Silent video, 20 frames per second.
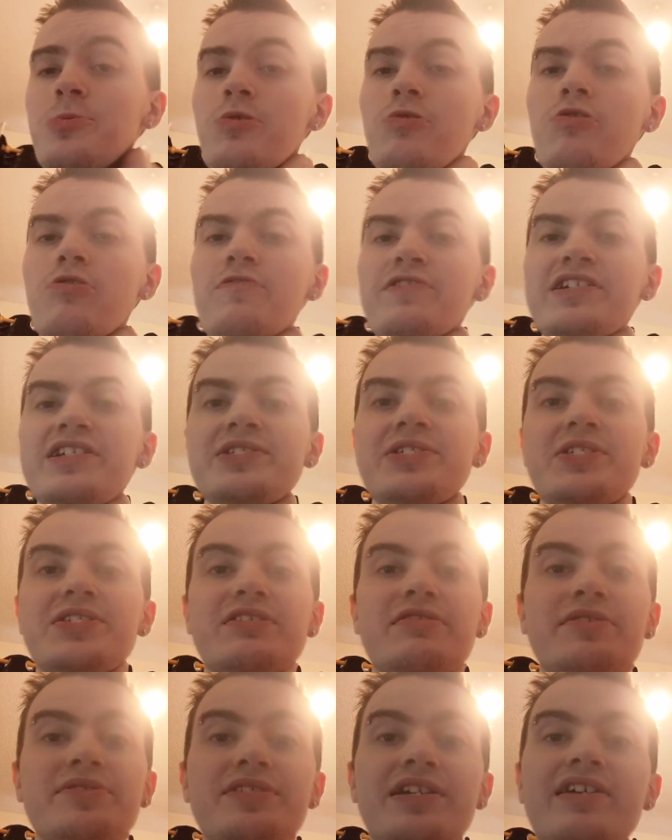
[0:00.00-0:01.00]
for the Lynxy
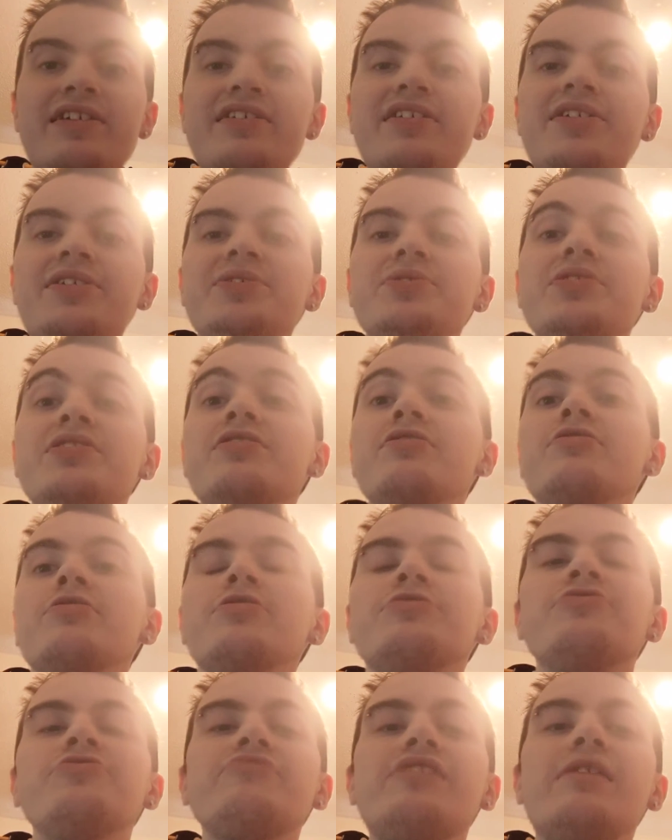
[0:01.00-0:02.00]
series, that is
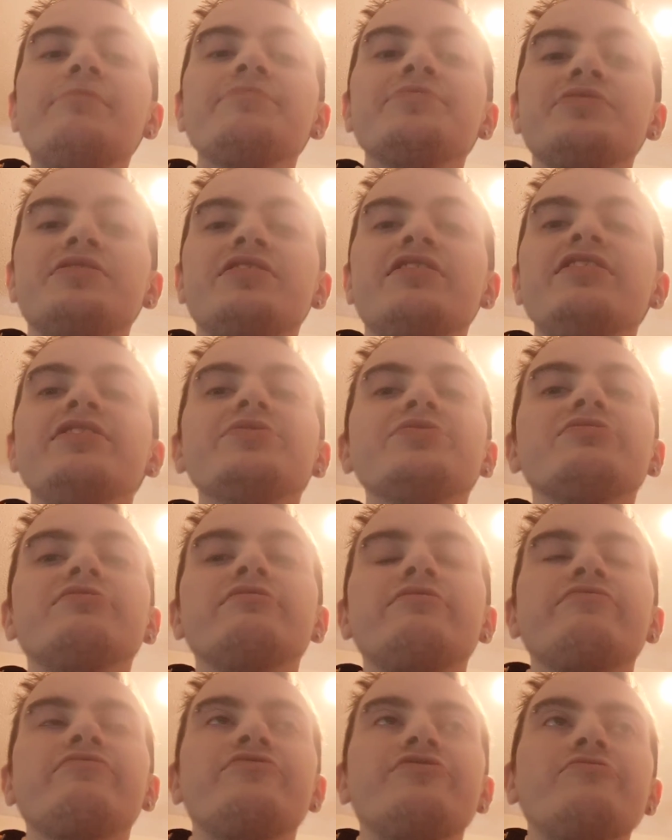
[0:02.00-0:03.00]
under wraps. It is
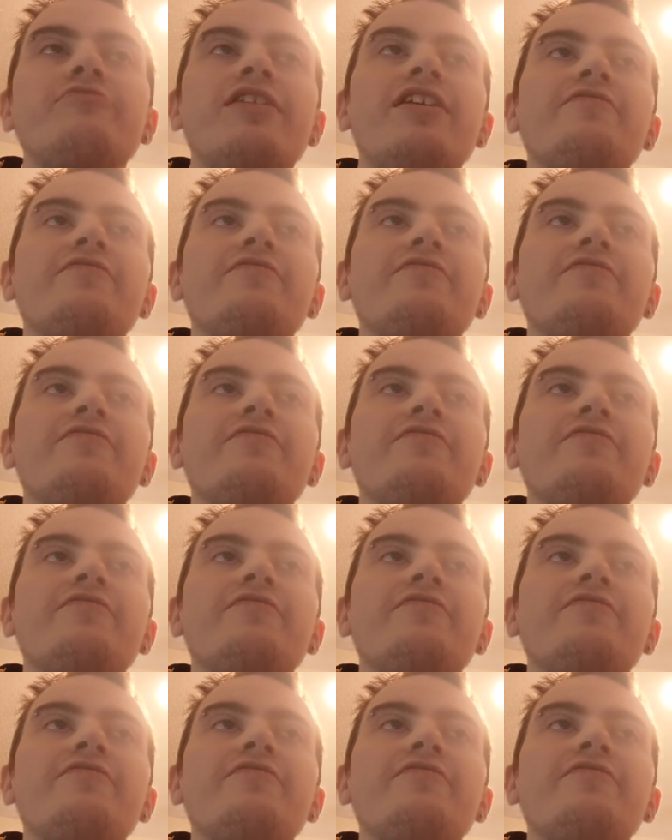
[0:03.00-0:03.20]
going through.